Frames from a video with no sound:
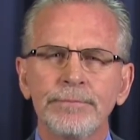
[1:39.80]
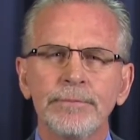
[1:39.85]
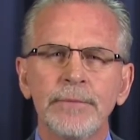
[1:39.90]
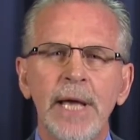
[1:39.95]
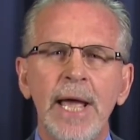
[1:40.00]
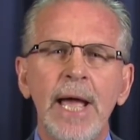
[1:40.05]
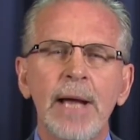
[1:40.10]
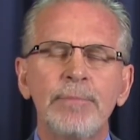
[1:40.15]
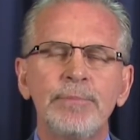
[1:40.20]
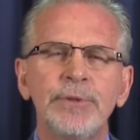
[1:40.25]

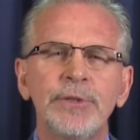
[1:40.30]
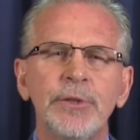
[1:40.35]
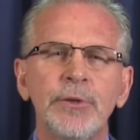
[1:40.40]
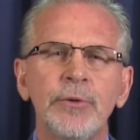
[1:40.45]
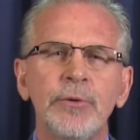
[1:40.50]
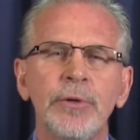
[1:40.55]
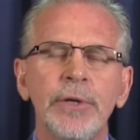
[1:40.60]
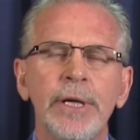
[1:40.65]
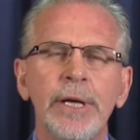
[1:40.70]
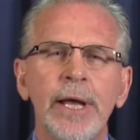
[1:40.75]

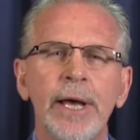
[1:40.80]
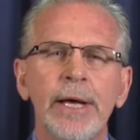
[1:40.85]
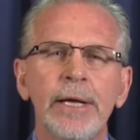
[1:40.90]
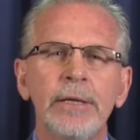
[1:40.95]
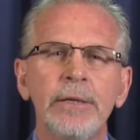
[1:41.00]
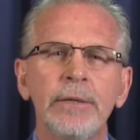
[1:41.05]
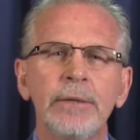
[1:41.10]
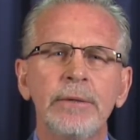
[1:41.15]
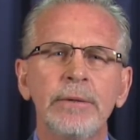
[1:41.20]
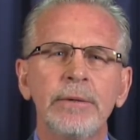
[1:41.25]
Absolutely
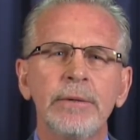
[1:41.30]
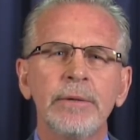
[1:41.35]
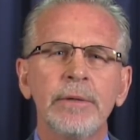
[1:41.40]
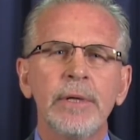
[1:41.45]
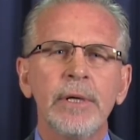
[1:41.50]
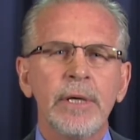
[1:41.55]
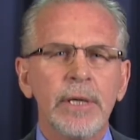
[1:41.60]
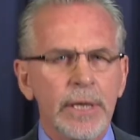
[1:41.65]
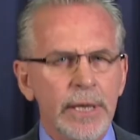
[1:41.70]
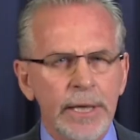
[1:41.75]
not.
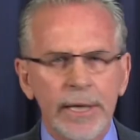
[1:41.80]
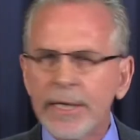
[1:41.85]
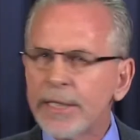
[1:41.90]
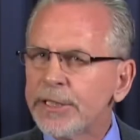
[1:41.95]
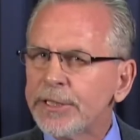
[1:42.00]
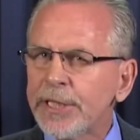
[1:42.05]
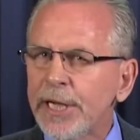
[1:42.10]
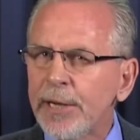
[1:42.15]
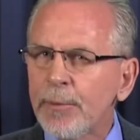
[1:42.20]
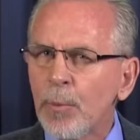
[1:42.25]
In the
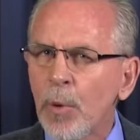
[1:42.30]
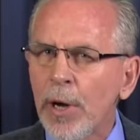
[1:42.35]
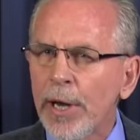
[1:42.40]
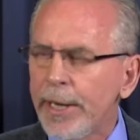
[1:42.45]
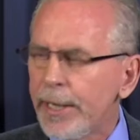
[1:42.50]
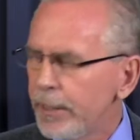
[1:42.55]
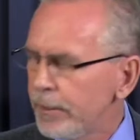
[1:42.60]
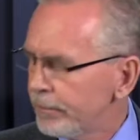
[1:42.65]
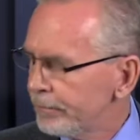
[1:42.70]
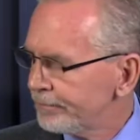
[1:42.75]
same
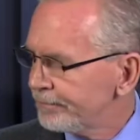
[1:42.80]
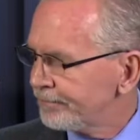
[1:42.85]
way,